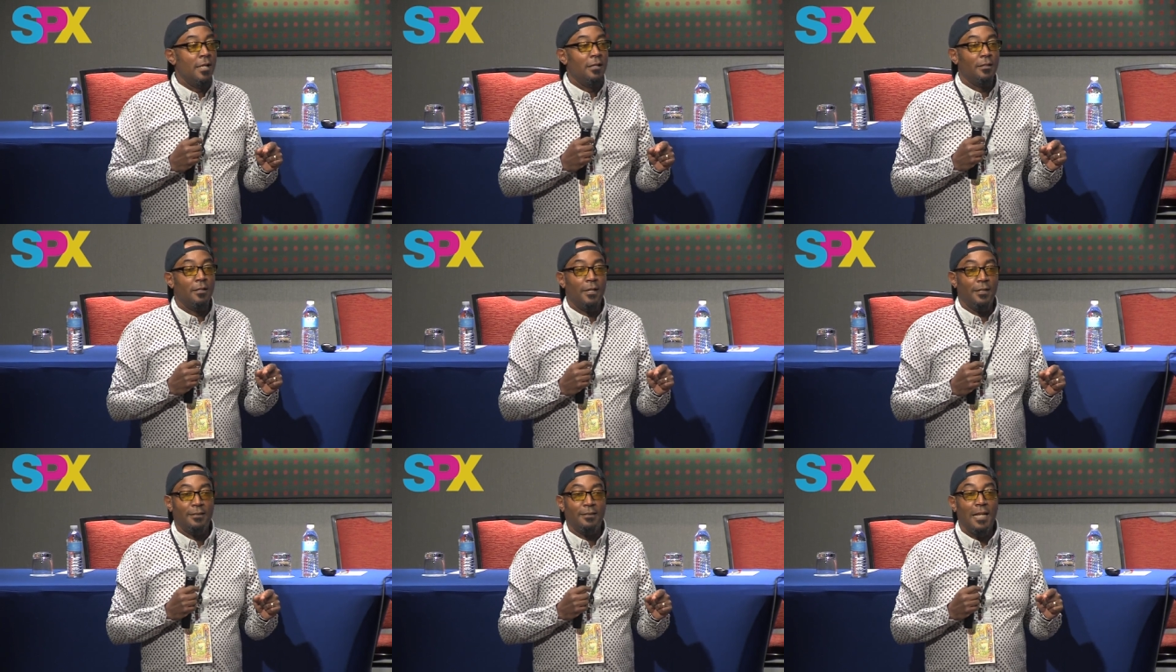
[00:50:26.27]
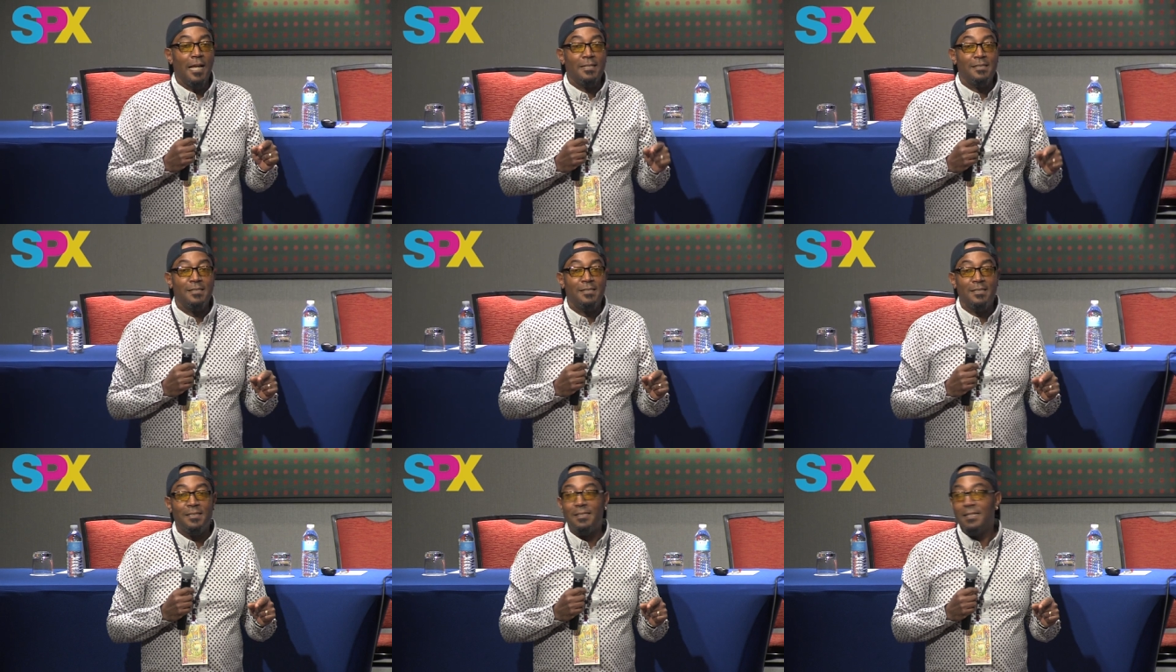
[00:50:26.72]
Like,
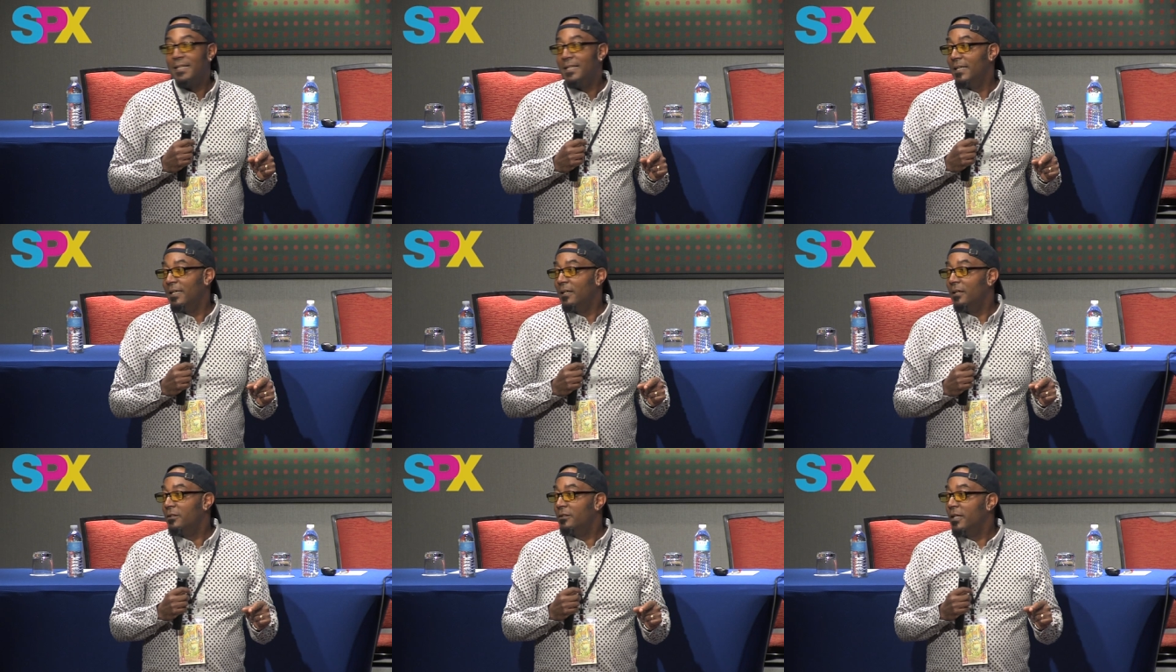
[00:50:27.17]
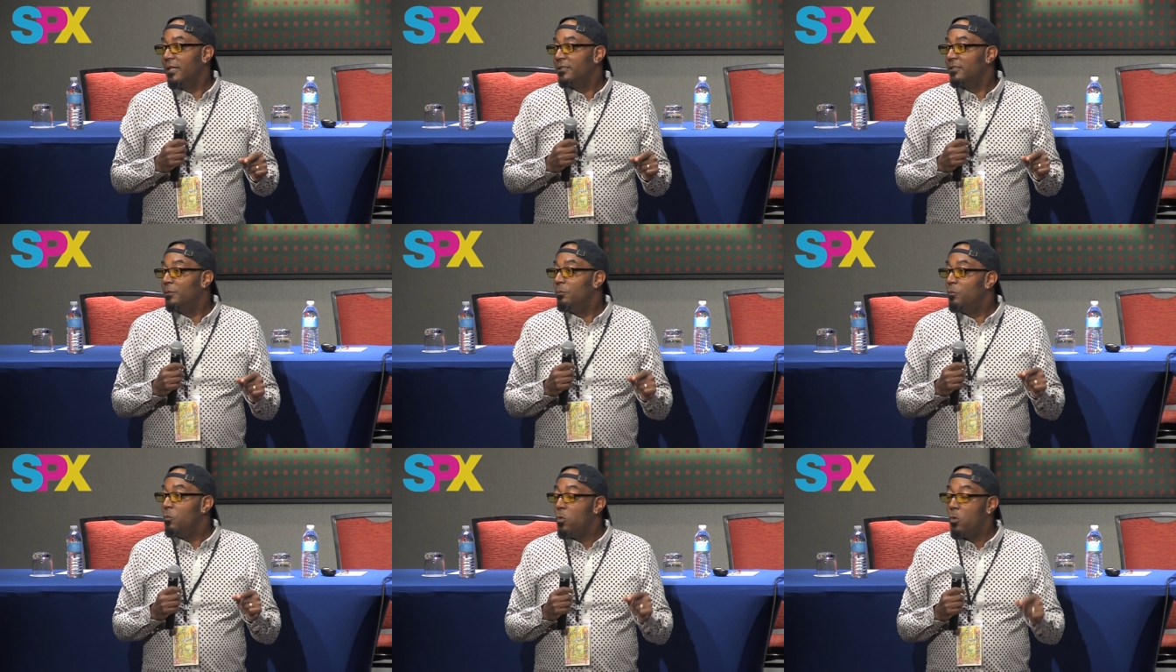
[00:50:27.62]
that's the thing. Like,
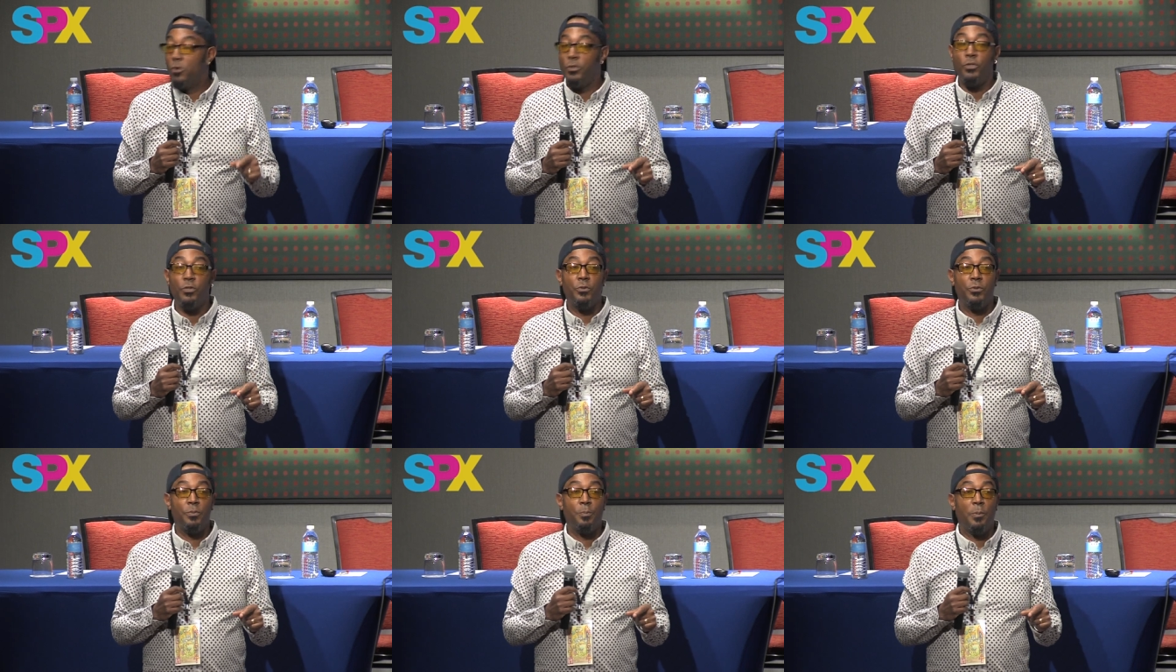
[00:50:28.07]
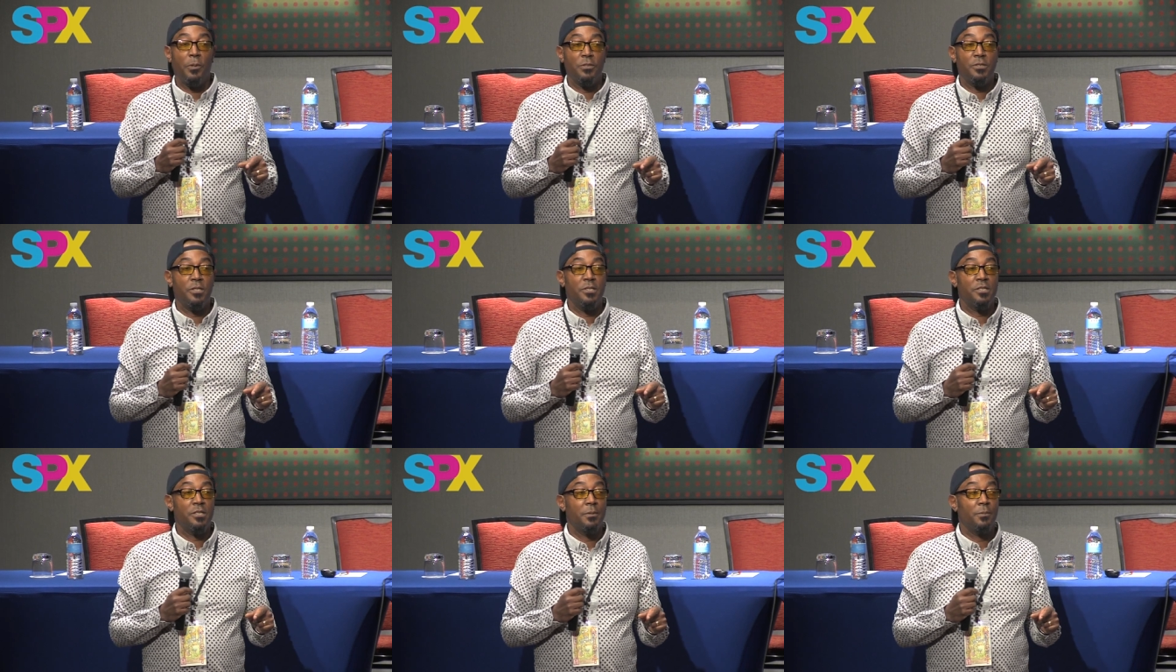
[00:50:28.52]
the more you
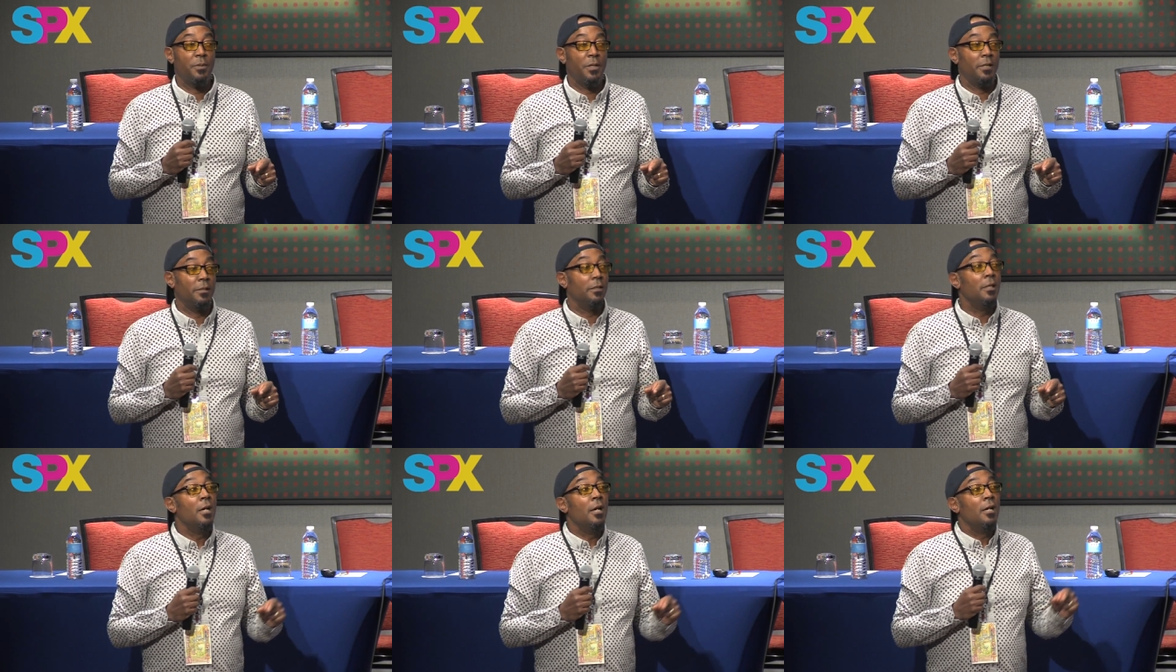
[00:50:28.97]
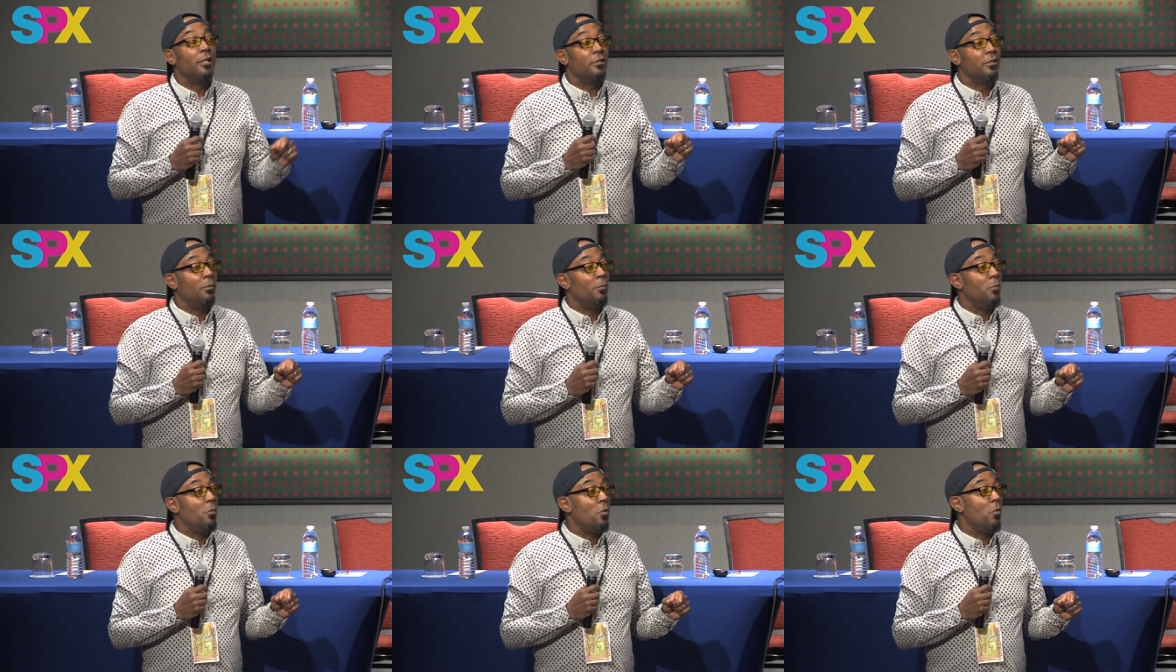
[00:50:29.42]
participate,
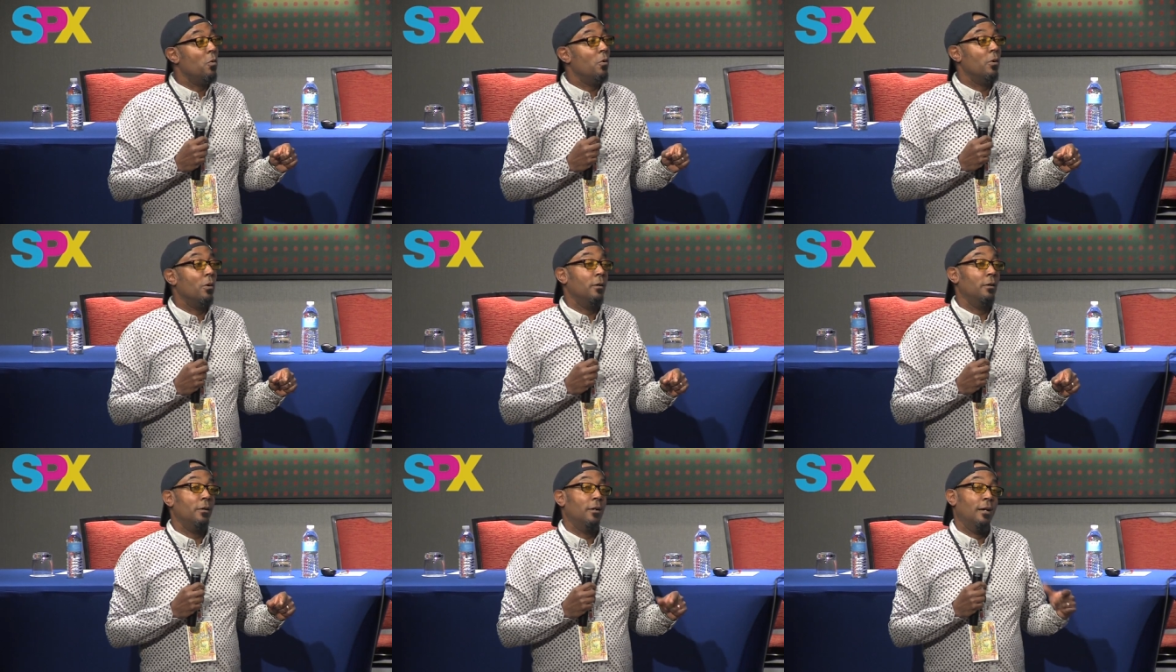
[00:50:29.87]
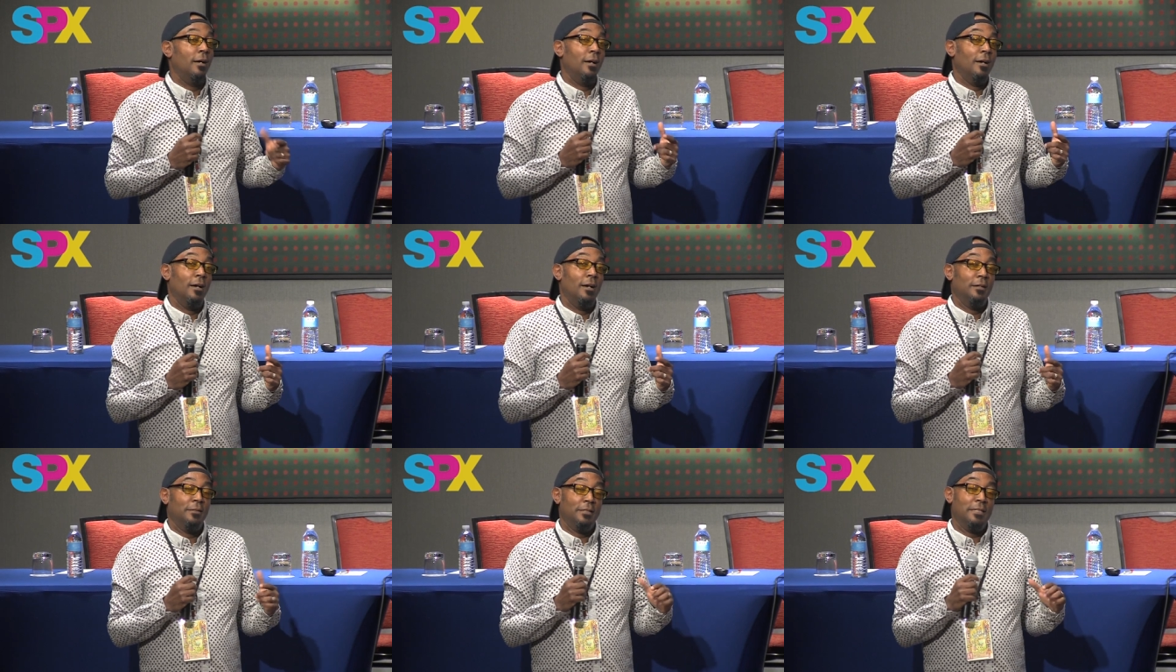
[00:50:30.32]
the more
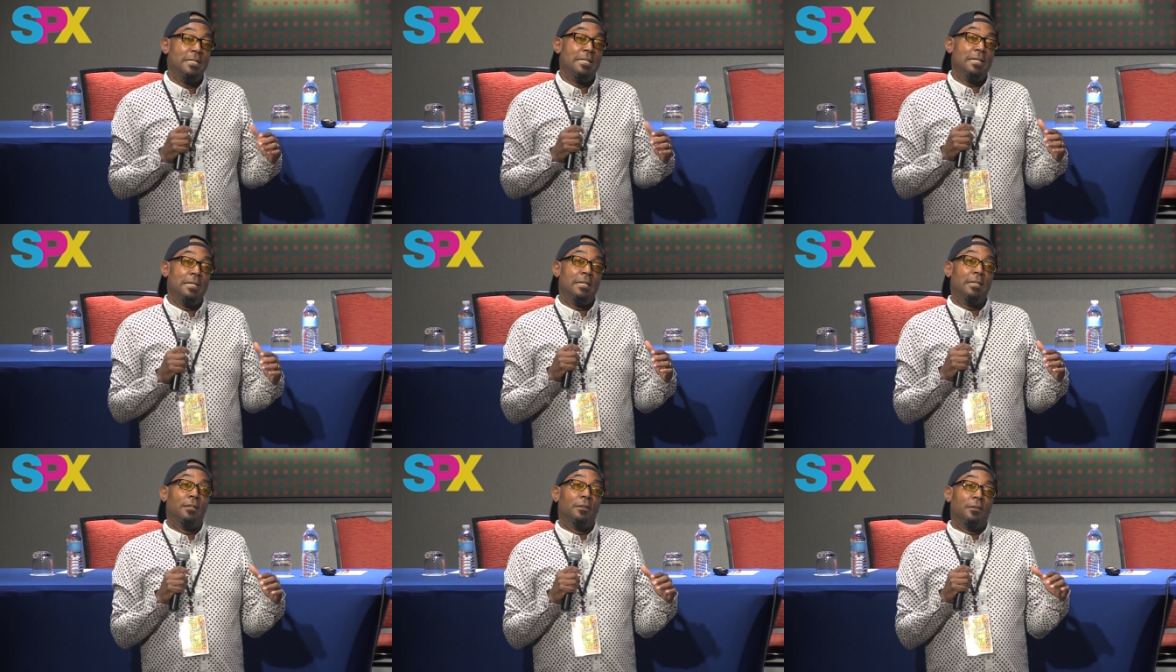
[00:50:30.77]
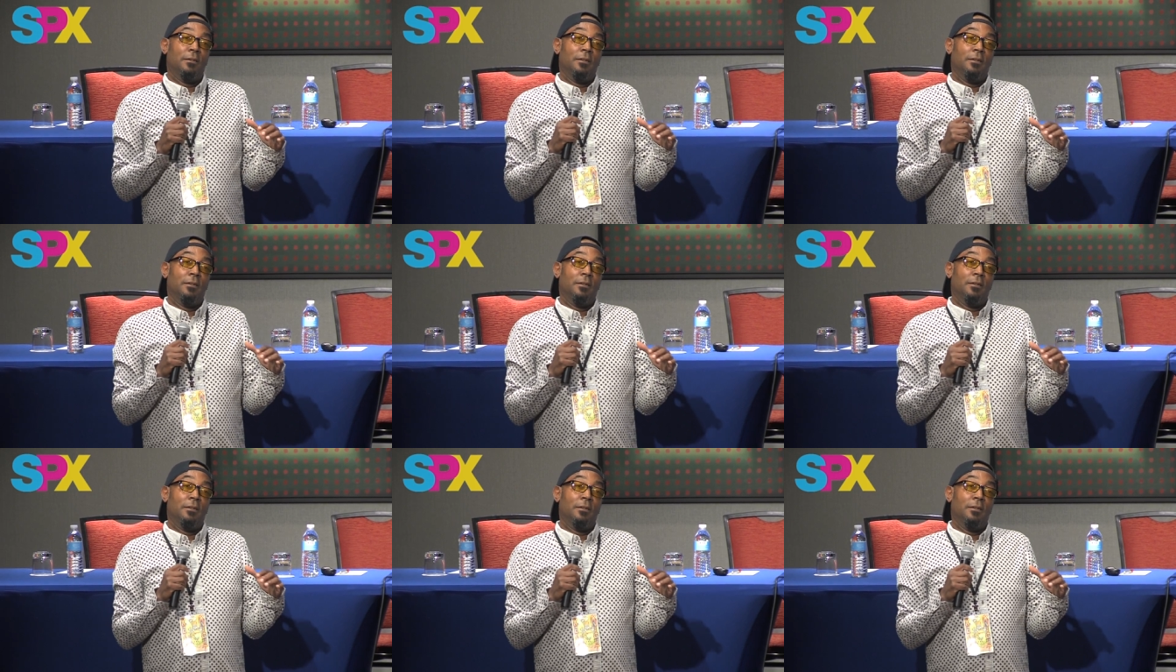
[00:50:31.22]
the